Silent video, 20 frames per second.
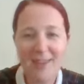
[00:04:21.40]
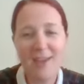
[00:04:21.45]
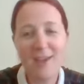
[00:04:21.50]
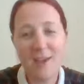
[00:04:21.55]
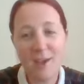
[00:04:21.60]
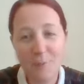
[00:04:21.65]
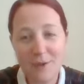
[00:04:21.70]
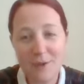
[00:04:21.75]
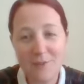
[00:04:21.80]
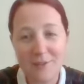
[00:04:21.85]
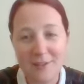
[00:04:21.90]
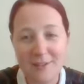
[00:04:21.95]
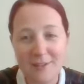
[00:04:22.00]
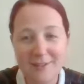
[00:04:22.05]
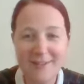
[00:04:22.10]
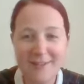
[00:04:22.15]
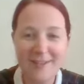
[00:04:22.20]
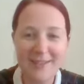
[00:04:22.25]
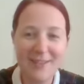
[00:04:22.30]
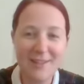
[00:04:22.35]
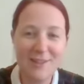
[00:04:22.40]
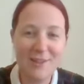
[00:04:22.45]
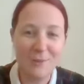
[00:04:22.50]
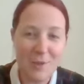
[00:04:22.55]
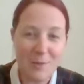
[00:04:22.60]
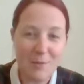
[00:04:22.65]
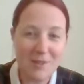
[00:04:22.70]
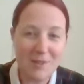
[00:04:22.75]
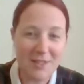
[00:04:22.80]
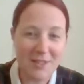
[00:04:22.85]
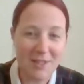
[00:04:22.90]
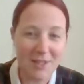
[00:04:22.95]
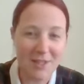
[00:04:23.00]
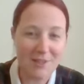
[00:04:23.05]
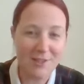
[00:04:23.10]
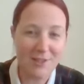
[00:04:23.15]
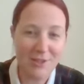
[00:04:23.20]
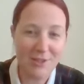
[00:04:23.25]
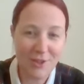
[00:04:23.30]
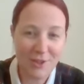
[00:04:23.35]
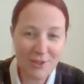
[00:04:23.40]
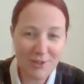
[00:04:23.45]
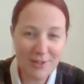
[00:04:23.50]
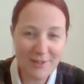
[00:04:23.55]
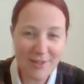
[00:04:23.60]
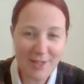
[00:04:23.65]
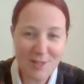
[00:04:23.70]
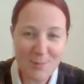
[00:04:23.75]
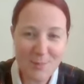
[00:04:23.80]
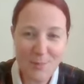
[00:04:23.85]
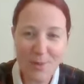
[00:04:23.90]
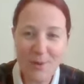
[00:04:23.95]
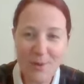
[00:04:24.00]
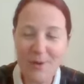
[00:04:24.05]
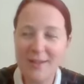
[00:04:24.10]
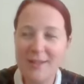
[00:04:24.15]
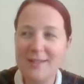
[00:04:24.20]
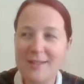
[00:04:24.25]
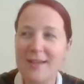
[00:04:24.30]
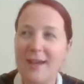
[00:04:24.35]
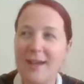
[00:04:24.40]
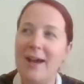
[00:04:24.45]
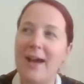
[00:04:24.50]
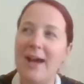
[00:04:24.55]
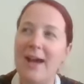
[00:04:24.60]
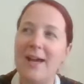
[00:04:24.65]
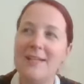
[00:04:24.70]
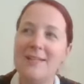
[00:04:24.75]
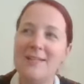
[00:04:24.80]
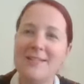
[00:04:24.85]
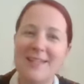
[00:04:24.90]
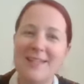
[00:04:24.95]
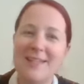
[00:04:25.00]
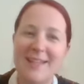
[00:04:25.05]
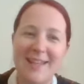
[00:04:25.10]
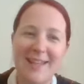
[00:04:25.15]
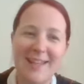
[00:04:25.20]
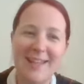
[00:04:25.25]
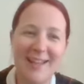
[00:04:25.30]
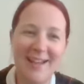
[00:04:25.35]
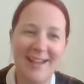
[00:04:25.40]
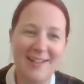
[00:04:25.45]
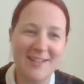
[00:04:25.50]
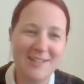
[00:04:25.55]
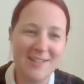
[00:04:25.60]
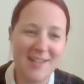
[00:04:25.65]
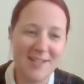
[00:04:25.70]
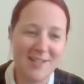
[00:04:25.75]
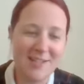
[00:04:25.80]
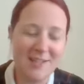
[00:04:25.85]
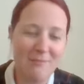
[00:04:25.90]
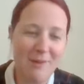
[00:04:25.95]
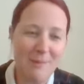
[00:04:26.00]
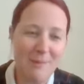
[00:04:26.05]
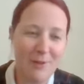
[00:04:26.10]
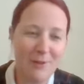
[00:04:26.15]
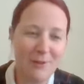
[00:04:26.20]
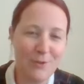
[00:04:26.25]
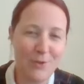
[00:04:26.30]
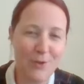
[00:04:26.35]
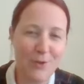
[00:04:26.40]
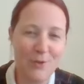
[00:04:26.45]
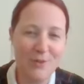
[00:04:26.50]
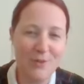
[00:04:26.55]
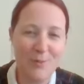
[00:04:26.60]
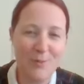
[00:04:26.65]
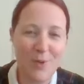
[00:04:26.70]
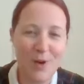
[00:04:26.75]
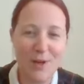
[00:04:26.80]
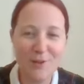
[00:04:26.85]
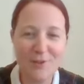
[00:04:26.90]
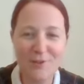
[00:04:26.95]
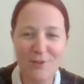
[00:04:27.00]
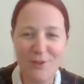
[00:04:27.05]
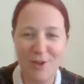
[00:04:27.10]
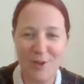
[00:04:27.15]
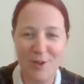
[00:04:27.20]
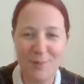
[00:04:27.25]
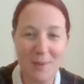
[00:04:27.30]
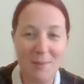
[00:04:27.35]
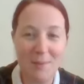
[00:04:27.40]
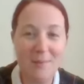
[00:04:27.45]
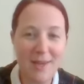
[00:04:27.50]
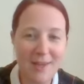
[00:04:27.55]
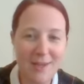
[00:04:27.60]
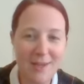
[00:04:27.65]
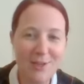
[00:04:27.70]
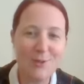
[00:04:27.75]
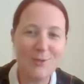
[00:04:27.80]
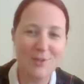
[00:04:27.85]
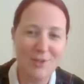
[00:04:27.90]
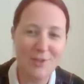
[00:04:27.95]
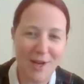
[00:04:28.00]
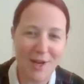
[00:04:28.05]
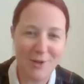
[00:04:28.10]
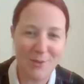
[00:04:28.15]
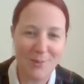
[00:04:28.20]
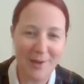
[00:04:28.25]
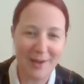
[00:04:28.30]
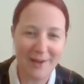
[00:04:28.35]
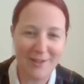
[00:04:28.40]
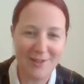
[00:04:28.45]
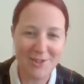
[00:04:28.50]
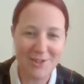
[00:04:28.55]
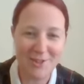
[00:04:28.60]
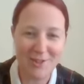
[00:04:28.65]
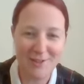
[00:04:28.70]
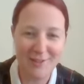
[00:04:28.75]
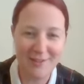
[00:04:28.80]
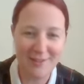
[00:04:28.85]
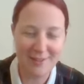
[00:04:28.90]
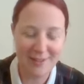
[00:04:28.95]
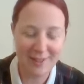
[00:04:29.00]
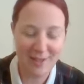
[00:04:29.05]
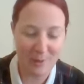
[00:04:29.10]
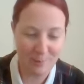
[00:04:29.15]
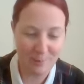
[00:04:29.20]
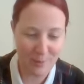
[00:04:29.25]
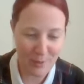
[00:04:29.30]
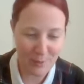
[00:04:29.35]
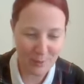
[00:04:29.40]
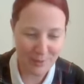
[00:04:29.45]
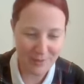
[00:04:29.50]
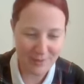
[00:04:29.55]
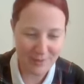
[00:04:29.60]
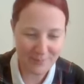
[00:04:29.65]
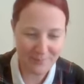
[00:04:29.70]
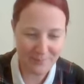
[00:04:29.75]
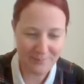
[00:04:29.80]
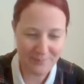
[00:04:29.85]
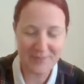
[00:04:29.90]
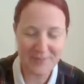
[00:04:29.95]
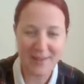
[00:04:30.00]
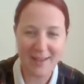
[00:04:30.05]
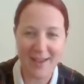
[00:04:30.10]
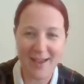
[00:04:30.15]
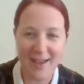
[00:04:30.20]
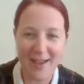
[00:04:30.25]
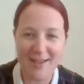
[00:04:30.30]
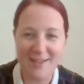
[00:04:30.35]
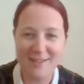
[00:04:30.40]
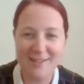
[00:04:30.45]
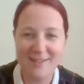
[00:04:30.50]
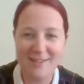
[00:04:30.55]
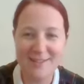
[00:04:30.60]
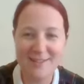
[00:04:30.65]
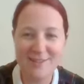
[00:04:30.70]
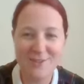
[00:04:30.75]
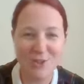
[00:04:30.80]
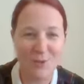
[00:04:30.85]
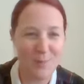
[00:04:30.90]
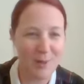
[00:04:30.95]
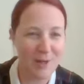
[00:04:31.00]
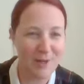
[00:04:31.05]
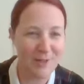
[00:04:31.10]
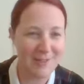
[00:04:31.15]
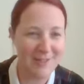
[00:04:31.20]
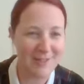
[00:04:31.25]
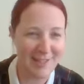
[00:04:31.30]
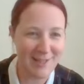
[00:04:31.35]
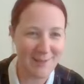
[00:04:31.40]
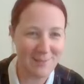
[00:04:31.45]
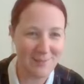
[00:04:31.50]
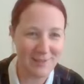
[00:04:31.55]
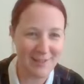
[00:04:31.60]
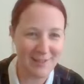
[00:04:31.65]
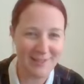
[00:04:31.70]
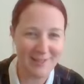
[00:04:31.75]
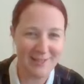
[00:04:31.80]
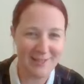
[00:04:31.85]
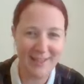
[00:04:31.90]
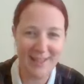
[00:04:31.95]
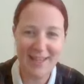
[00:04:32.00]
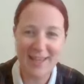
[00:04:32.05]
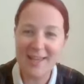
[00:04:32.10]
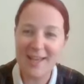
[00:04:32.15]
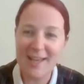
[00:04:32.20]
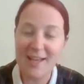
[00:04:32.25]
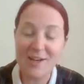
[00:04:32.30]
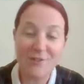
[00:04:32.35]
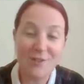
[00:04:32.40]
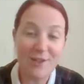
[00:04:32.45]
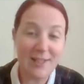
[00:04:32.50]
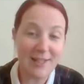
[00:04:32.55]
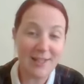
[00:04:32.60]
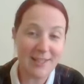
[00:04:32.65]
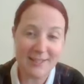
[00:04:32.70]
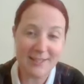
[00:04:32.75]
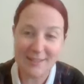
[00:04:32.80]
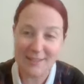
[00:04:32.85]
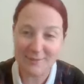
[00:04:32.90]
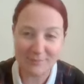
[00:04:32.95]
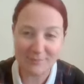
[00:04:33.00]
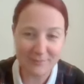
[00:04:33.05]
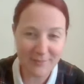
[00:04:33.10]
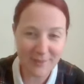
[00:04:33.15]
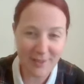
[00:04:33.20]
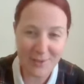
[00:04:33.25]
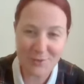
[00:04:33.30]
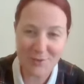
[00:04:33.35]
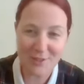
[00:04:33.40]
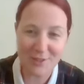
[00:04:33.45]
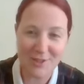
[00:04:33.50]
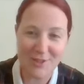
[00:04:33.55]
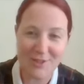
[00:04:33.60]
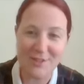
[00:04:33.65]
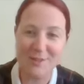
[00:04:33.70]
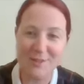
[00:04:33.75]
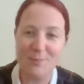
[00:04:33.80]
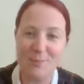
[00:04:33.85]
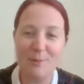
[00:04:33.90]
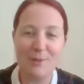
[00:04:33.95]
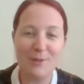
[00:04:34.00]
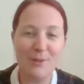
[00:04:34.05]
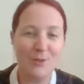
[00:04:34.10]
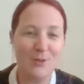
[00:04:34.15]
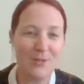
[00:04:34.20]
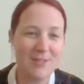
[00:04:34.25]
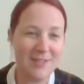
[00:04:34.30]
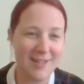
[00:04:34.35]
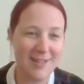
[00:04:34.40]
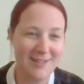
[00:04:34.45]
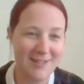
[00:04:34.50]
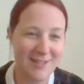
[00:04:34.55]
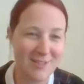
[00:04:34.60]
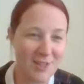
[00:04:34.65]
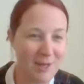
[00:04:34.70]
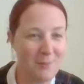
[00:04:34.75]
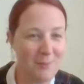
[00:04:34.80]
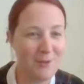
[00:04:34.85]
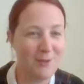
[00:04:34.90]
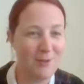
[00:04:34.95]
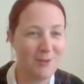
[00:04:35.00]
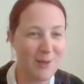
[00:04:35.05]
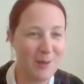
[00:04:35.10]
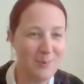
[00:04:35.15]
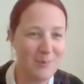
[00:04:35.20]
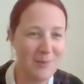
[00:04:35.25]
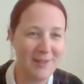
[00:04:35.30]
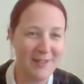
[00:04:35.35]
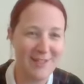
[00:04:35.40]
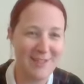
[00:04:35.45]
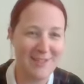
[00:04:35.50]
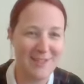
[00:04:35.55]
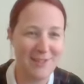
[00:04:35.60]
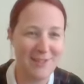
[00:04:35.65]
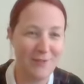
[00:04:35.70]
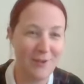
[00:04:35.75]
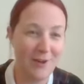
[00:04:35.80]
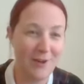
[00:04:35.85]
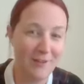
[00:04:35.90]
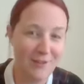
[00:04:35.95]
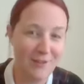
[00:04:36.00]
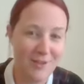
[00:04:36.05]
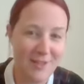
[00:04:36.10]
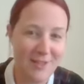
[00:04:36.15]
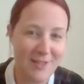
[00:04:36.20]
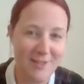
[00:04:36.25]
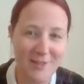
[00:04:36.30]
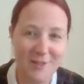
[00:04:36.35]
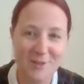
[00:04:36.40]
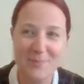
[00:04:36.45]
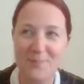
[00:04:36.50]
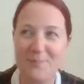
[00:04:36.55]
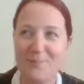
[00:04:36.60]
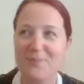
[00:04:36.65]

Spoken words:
However, we even started school at this point, and I decided maybe I'll go and work for my mate who's a general manager at Brown's and do part-time there. And I really liked it. It was really good. And I put my notice in to start my own company and stayed for another 3 years.